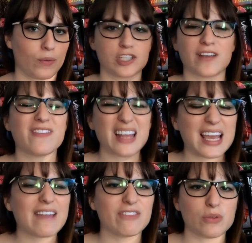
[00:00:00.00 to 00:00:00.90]
which I feel
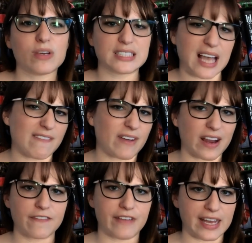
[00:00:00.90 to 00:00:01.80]
like if you read sci-fi
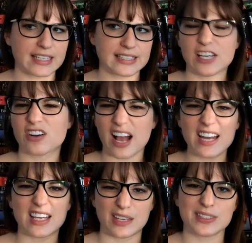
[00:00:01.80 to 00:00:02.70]
or fantasy, you're kind
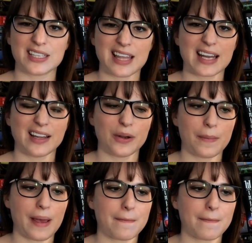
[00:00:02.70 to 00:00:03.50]
of used to that a little bit,